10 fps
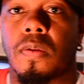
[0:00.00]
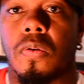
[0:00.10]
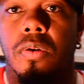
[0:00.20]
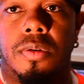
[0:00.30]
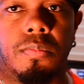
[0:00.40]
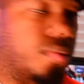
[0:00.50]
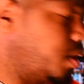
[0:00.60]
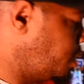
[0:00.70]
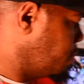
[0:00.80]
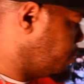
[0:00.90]
or debris
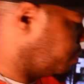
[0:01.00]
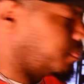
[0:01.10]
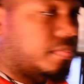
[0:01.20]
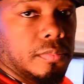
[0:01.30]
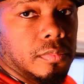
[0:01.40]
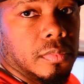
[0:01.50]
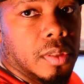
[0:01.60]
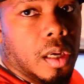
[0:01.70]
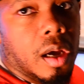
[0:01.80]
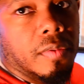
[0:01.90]

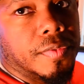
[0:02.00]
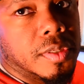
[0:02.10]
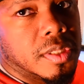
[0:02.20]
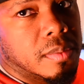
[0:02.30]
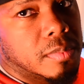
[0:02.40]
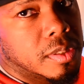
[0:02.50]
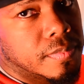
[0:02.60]
off of the tumbler.